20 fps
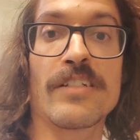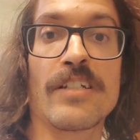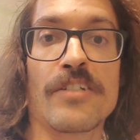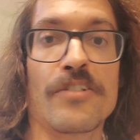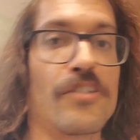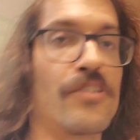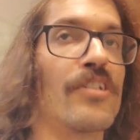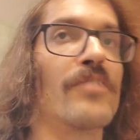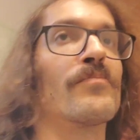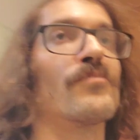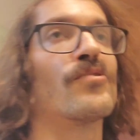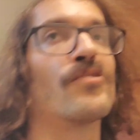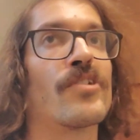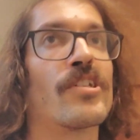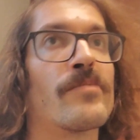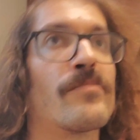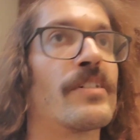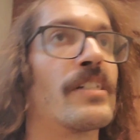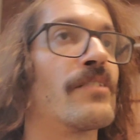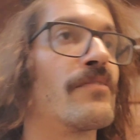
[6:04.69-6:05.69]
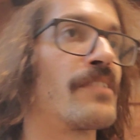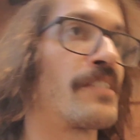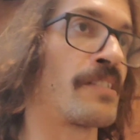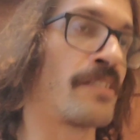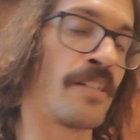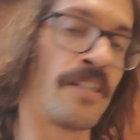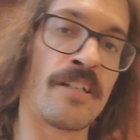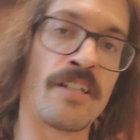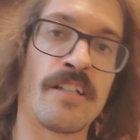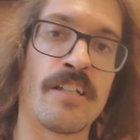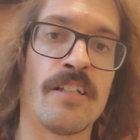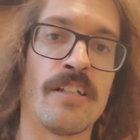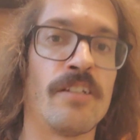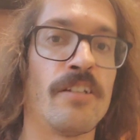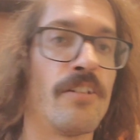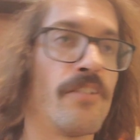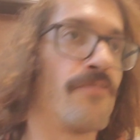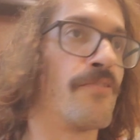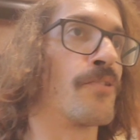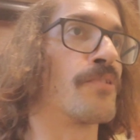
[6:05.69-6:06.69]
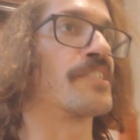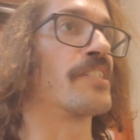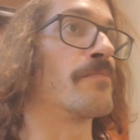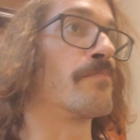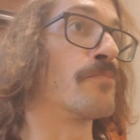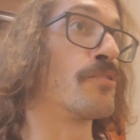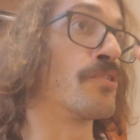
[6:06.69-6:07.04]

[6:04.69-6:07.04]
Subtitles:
I could have done more, but I was focused on